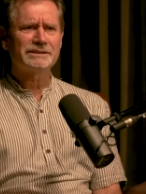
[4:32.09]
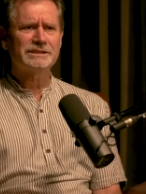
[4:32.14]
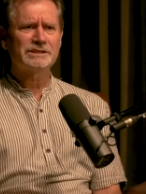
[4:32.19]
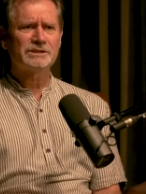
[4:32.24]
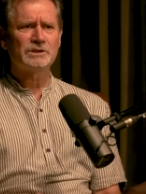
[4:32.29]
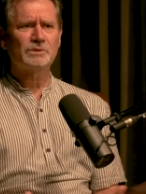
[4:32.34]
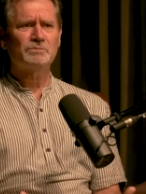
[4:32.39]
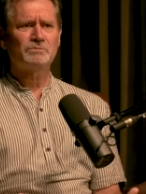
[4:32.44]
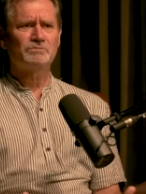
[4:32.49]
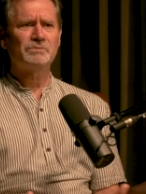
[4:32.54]
This is
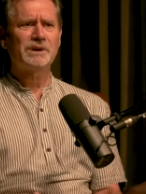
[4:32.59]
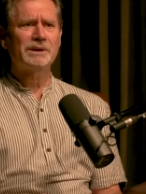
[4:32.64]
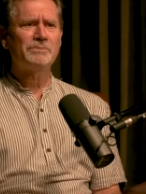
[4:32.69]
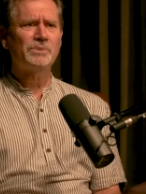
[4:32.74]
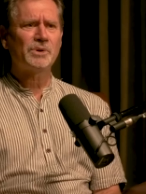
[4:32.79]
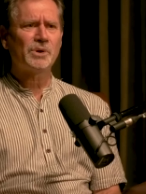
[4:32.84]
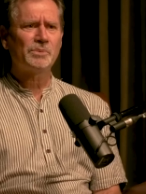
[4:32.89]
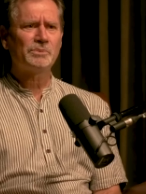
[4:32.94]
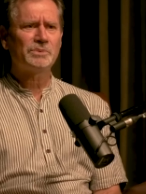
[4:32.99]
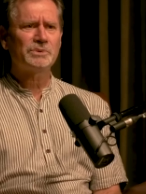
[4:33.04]
not my
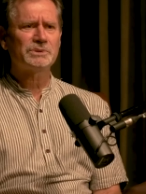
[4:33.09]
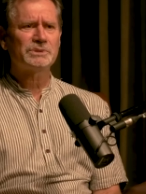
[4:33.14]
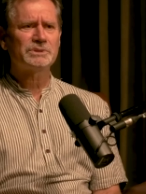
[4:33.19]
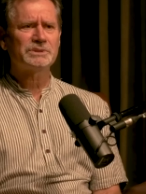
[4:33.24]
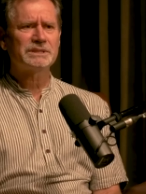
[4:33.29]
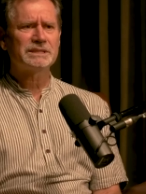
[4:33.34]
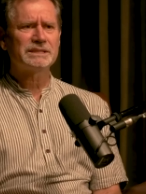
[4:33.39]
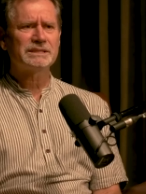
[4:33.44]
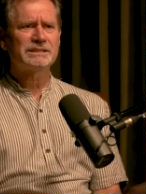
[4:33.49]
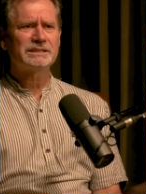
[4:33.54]

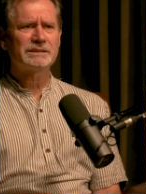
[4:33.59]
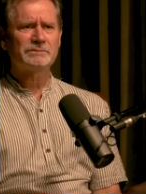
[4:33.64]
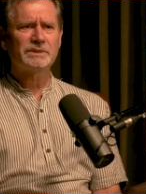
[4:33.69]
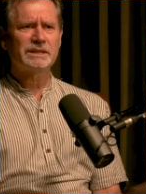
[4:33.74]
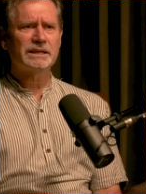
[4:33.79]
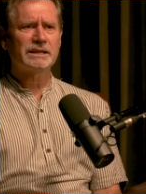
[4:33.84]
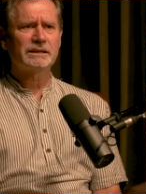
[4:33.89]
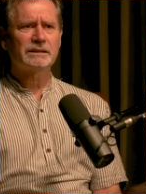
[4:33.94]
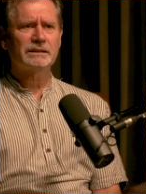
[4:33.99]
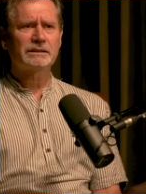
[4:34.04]
purpose. There's
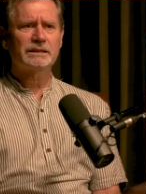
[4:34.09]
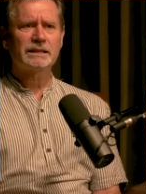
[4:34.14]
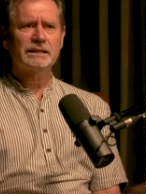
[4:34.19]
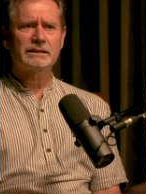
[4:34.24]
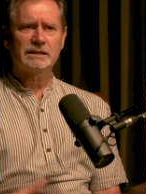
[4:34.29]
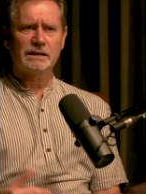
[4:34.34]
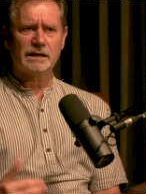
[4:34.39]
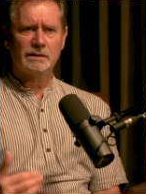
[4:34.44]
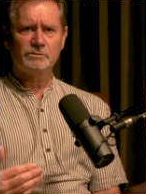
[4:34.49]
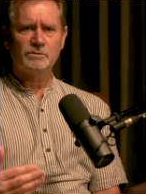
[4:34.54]
something that
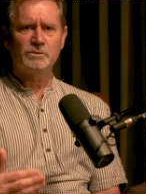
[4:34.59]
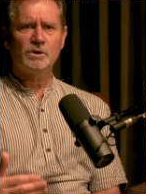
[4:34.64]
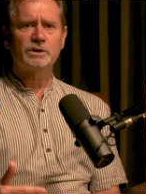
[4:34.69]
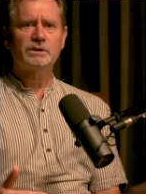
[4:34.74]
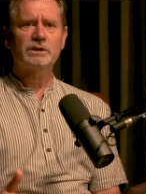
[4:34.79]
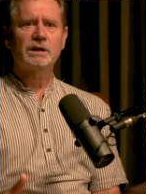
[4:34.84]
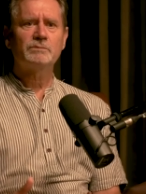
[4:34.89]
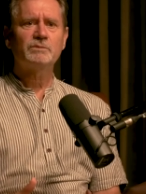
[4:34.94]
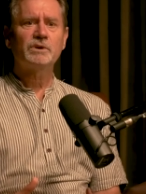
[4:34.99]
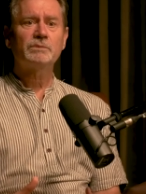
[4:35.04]
I'm
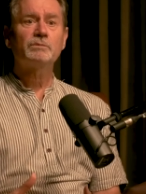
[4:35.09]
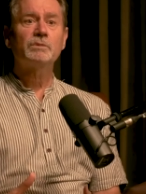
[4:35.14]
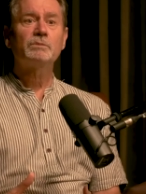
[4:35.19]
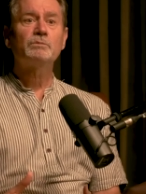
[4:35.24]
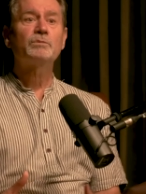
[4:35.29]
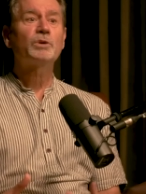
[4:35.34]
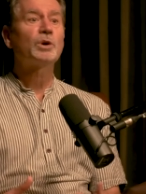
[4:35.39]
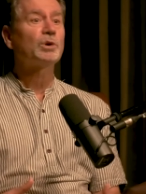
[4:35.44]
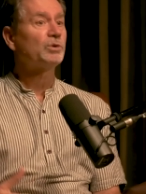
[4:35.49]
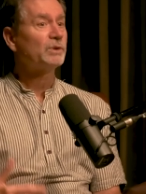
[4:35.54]
not
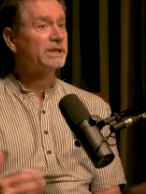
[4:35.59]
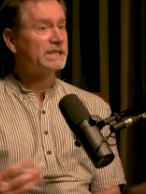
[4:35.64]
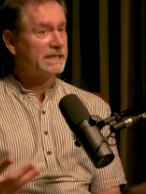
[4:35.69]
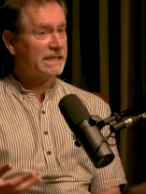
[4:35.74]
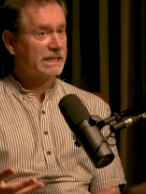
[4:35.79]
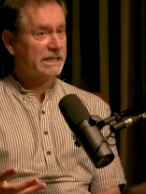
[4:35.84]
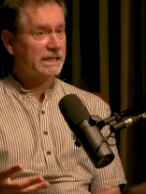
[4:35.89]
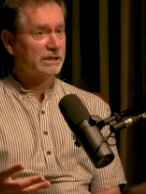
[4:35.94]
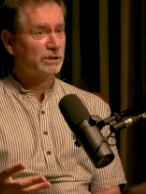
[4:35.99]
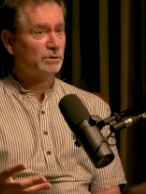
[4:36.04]

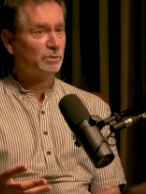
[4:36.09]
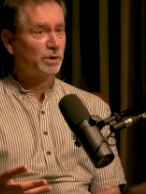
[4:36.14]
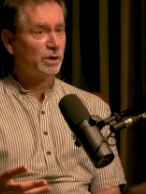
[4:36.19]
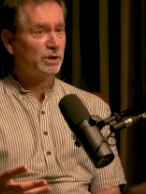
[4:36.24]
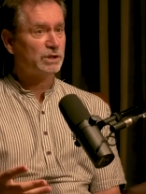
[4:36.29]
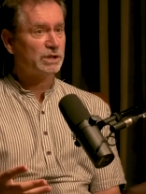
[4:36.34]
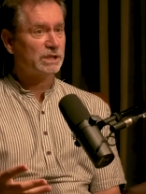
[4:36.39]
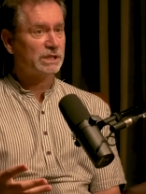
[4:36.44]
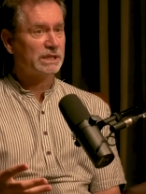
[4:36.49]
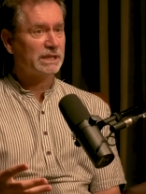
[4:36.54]
progressing as a
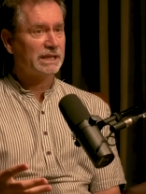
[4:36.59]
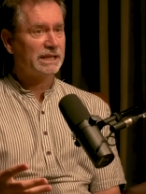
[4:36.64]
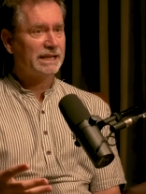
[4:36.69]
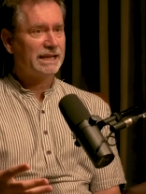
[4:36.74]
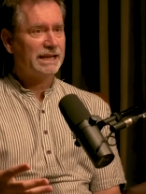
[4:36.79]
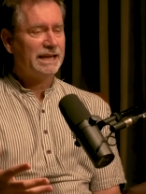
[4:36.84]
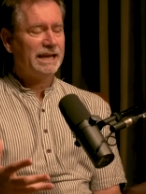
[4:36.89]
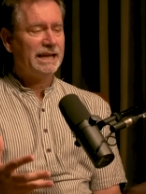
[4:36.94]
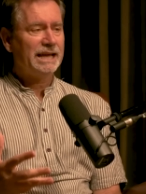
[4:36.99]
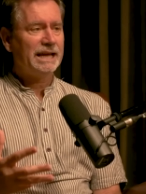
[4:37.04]
person.
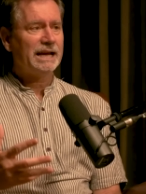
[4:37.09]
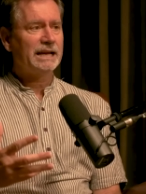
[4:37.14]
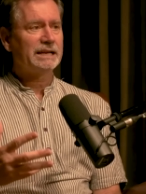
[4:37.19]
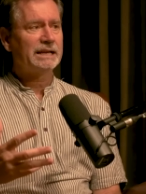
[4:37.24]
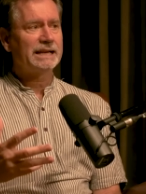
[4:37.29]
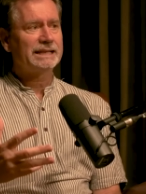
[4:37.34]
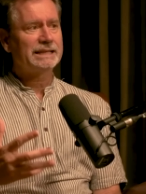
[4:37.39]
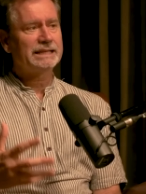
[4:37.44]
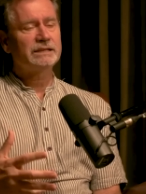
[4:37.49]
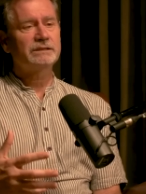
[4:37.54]

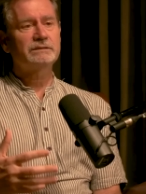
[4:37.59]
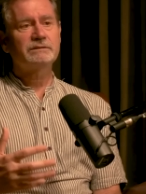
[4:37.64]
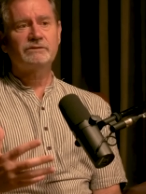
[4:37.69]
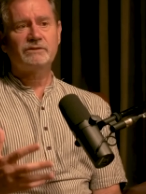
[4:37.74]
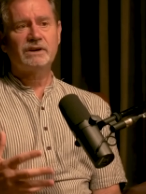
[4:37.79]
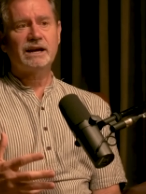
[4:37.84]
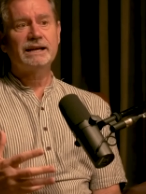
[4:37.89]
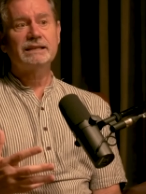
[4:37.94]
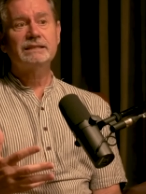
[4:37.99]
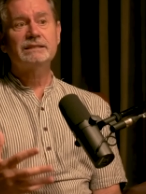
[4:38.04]
And I needed to
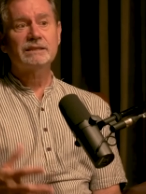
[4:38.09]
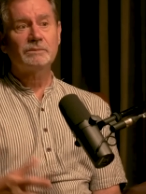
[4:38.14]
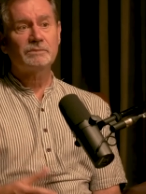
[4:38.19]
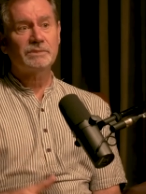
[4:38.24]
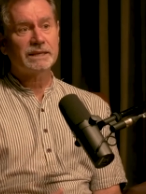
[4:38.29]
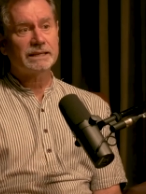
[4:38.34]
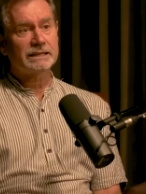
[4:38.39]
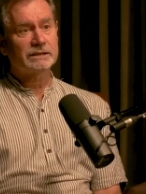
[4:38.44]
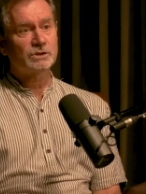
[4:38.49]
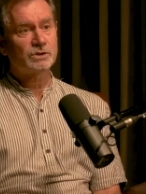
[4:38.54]
find
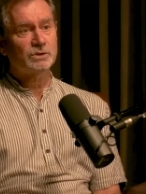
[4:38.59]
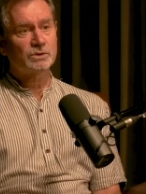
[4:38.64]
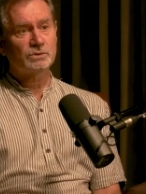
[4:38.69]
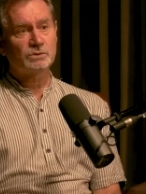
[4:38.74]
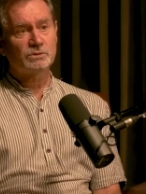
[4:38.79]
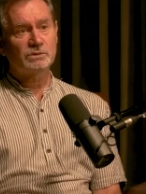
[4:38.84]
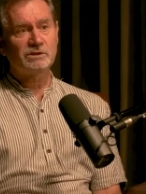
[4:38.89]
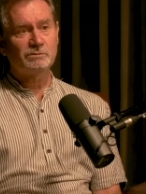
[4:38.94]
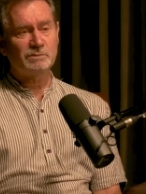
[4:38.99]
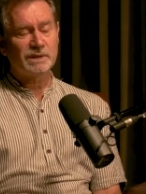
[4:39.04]
something
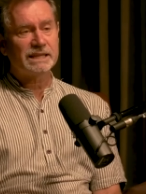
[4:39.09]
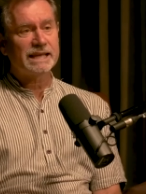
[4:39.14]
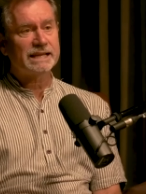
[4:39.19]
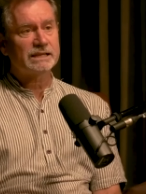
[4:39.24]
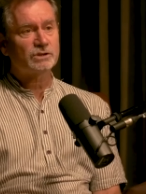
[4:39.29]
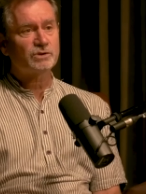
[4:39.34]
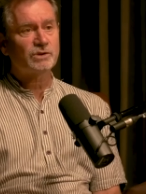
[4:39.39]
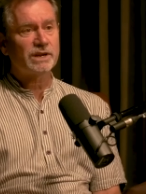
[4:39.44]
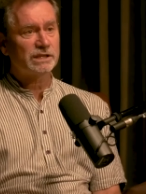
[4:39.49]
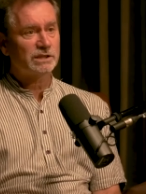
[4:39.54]
to give me
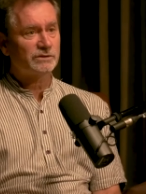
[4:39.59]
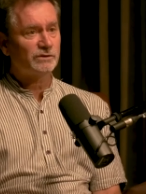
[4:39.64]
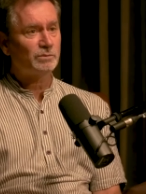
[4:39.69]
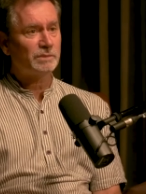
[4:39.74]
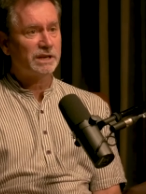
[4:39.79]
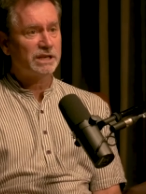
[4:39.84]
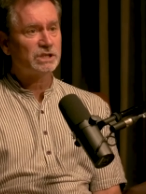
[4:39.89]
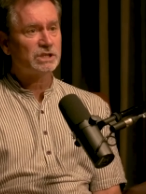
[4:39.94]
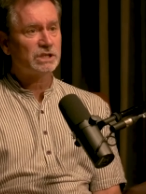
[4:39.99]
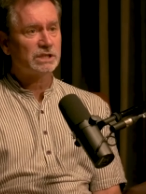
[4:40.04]
that
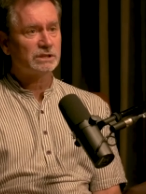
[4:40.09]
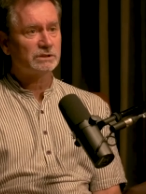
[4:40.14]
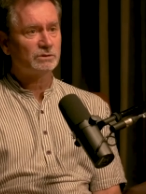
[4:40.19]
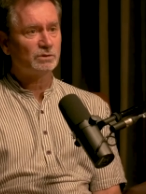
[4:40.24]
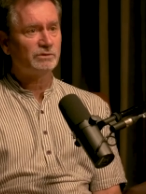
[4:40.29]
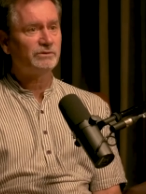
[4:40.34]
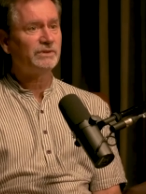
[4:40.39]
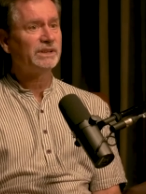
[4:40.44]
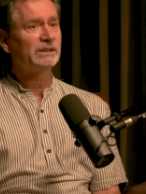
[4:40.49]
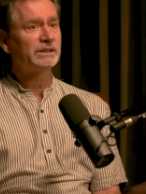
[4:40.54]
transformation
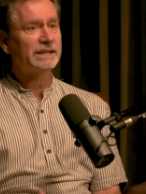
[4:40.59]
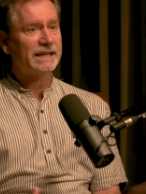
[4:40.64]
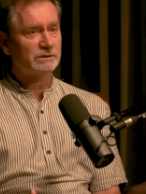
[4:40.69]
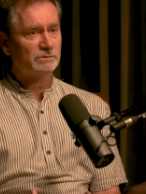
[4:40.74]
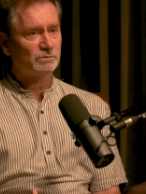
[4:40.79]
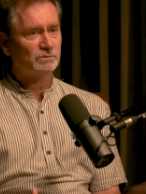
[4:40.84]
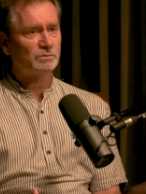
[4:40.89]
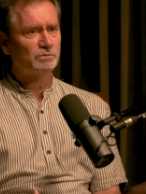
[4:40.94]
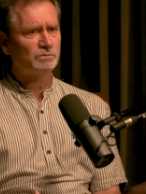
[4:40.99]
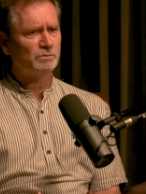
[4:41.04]
or feel
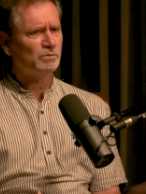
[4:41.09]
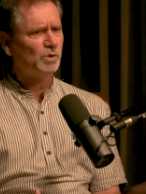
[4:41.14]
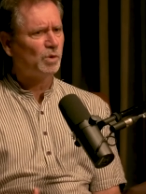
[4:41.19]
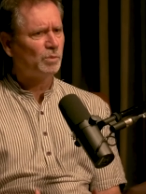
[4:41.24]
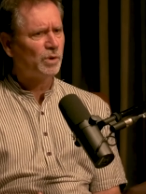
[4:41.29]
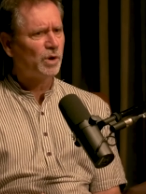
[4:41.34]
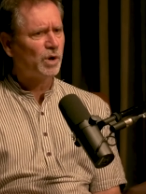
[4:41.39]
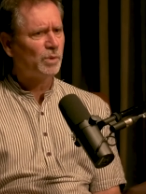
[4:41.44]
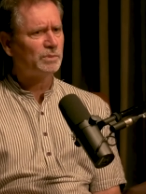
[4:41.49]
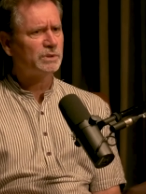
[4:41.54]
that more
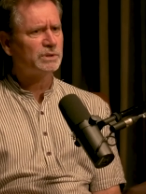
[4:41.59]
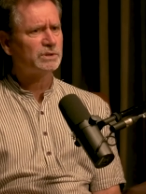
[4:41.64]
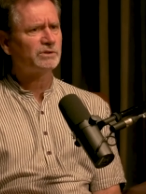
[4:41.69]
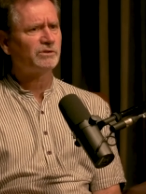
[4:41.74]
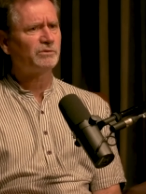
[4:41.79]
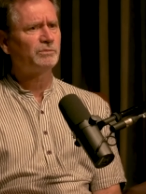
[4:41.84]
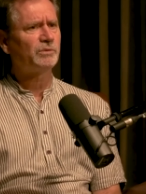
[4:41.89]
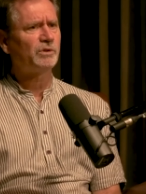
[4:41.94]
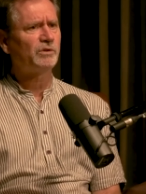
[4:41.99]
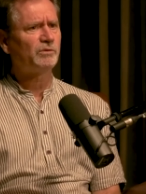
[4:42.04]
purpose
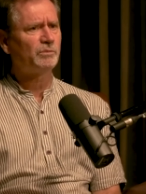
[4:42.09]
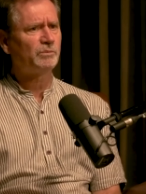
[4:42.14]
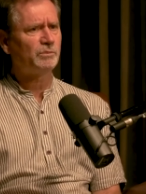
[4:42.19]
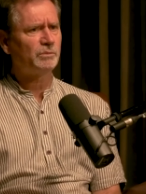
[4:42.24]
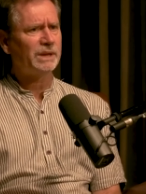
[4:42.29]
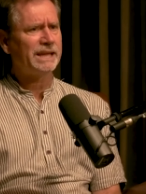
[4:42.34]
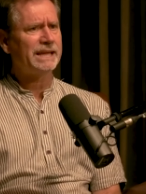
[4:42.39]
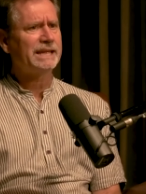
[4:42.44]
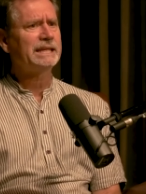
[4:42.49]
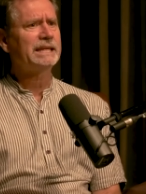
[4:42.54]
of
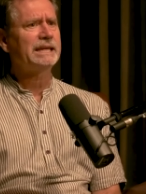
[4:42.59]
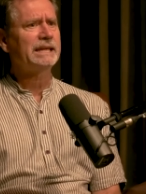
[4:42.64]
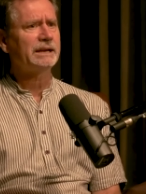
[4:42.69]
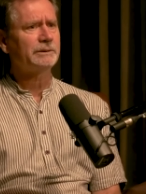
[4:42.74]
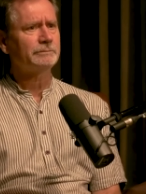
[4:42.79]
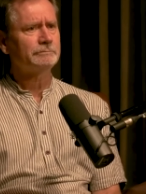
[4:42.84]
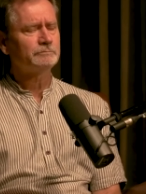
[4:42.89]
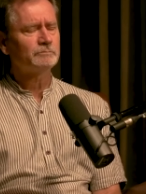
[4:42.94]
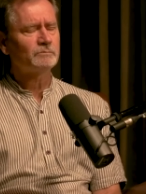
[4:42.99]
being here.